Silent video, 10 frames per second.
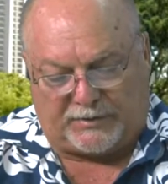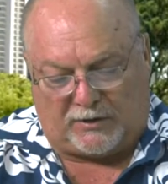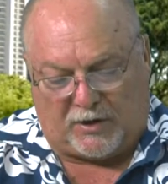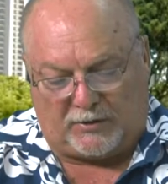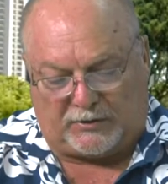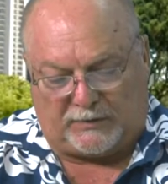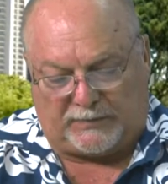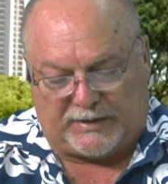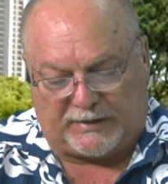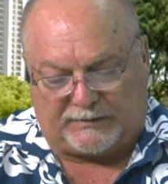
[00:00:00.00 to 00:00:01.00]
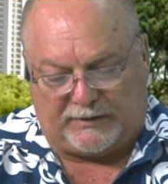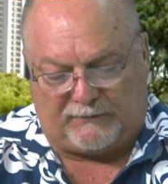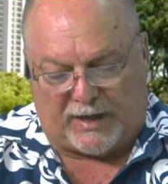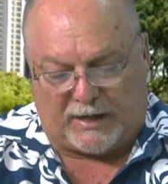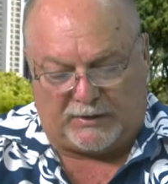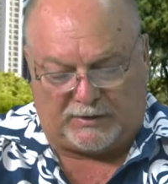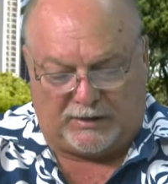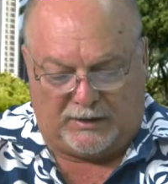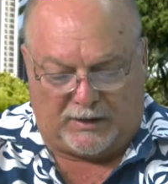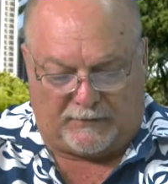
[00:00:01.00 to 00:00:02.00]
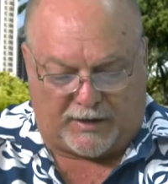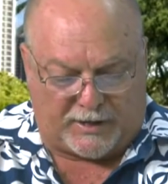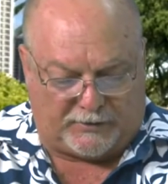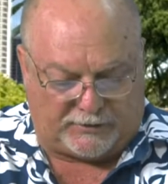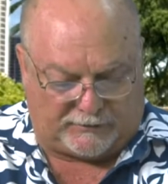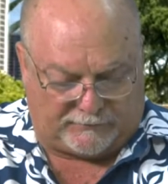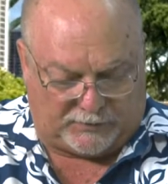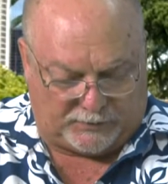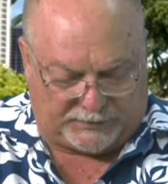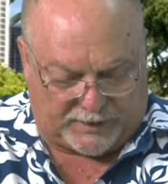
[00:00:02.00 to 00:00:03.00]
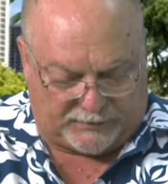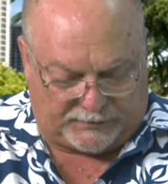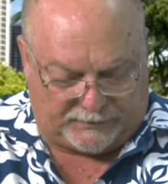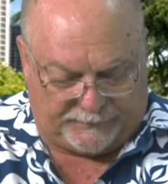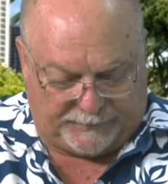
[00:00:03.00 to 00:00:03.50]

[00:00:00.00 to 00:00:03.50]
cell long-term tests the advantage of hydrogen fuel cells.